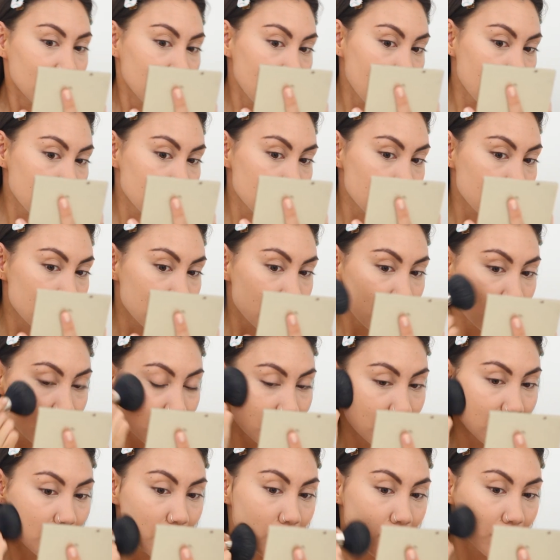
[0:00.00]
Let's
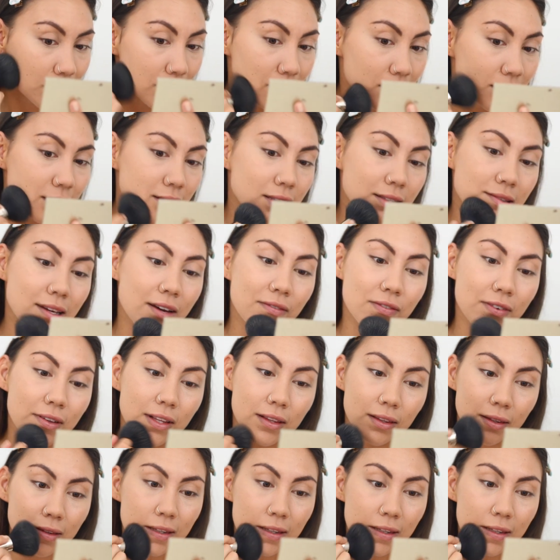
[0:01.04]
see what this stuff